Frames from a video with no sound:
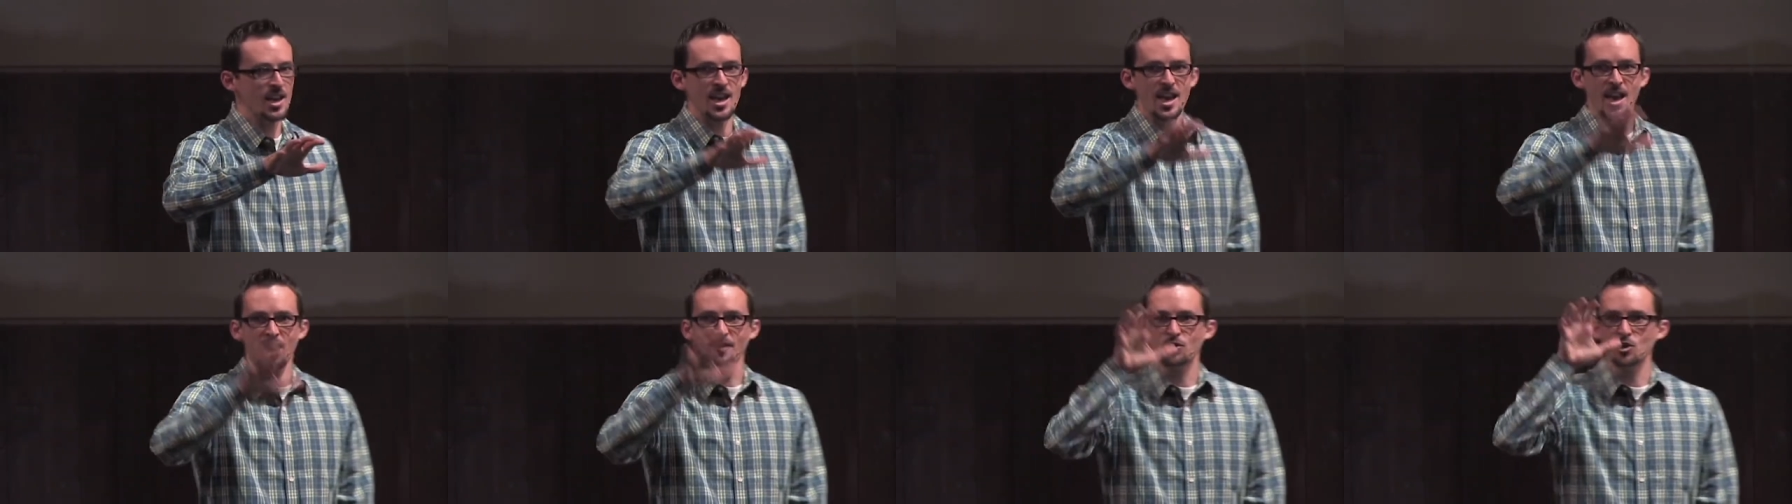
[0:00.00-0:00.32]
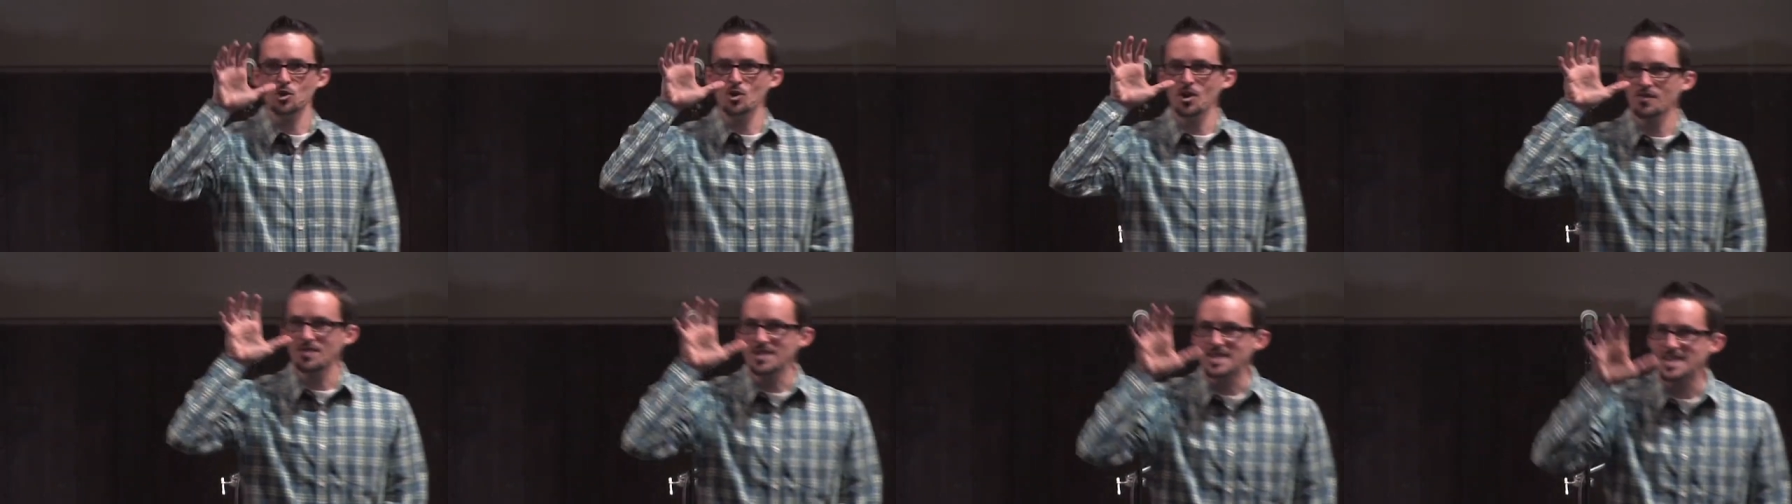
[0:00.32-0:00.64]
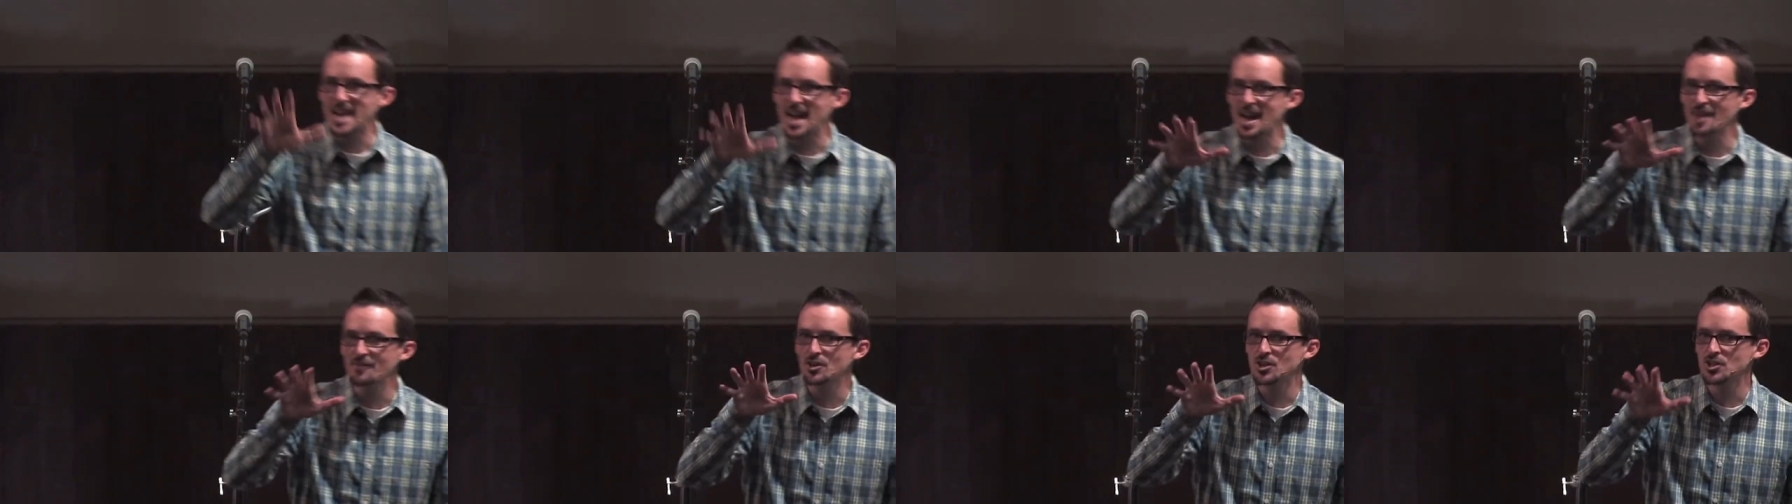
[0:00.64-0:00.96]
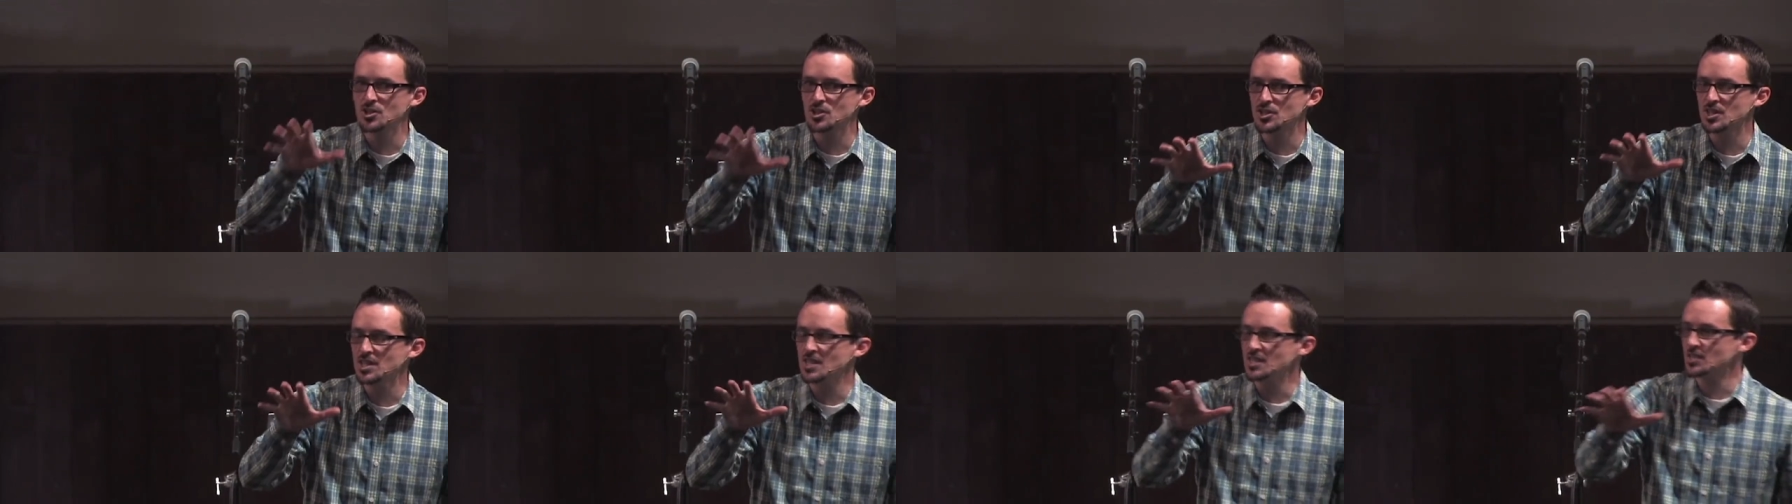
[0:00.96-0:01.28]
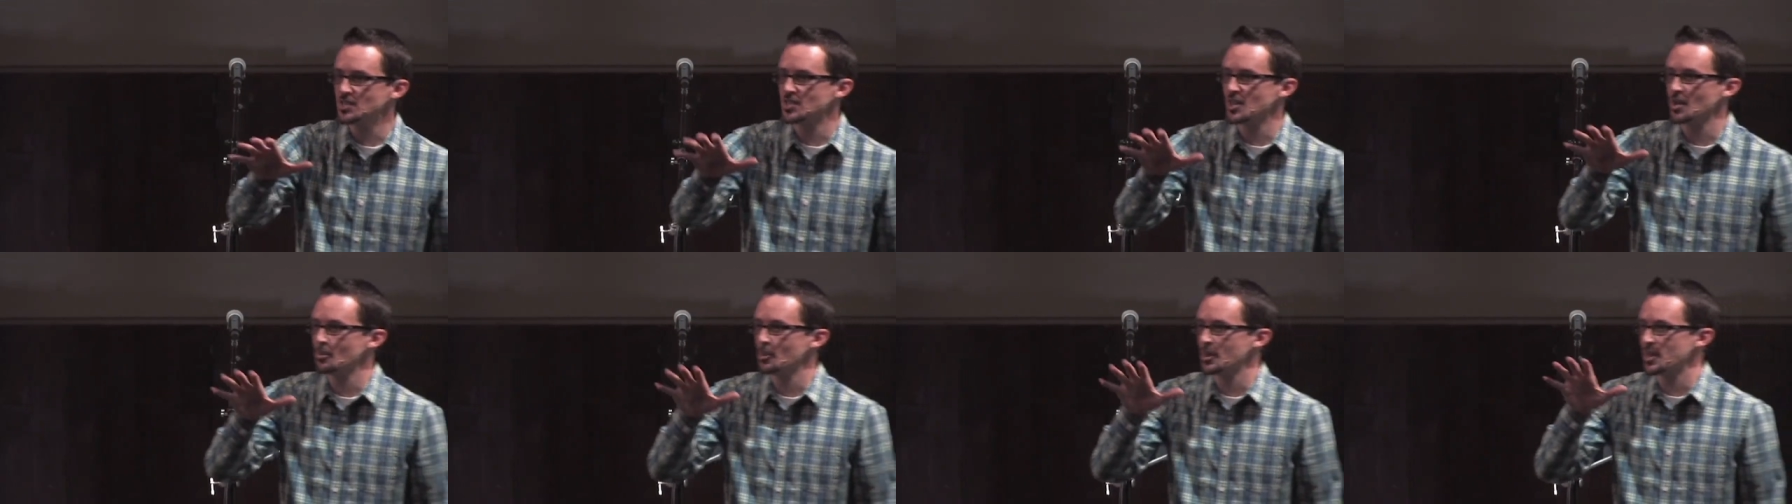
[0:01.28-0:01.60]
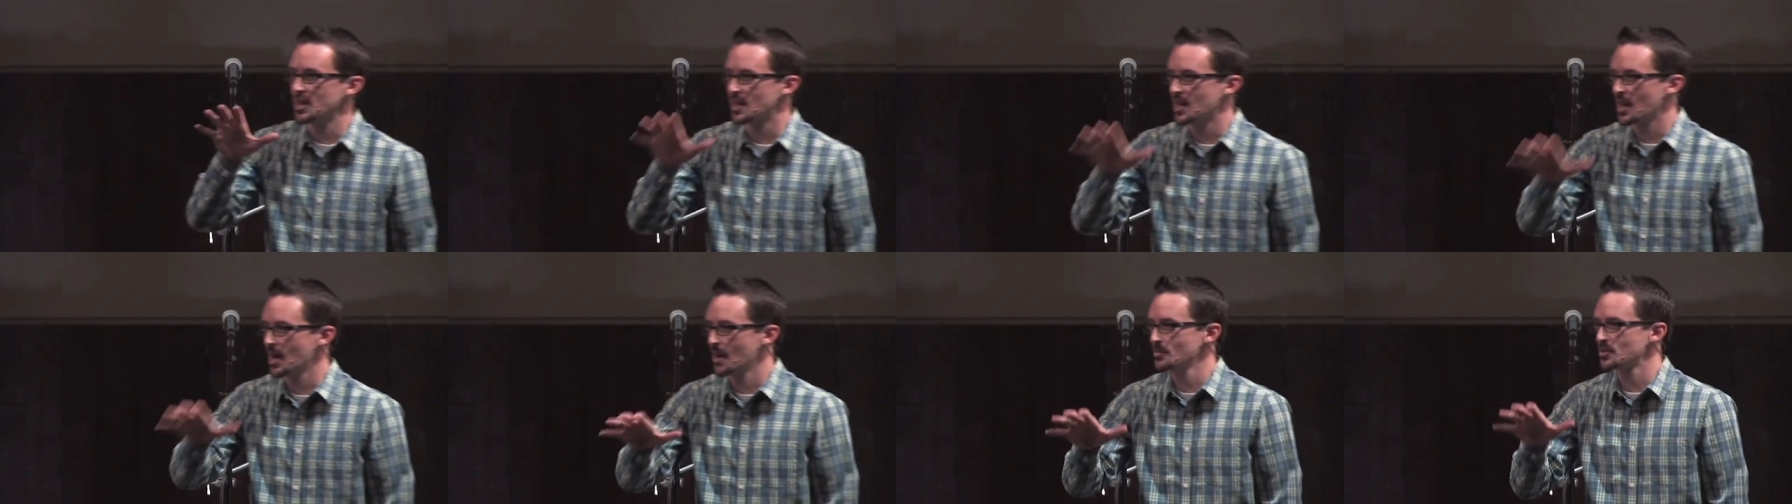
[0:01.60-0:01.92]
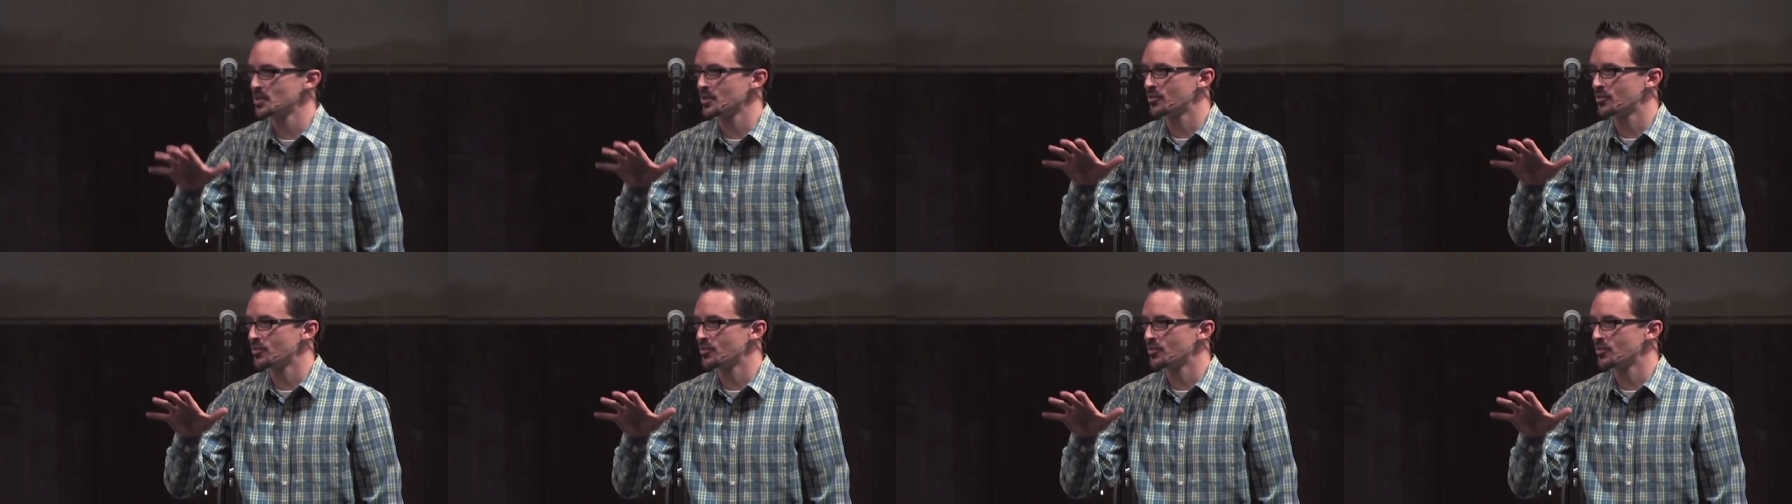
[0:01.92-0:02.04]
if you have never seen somebody come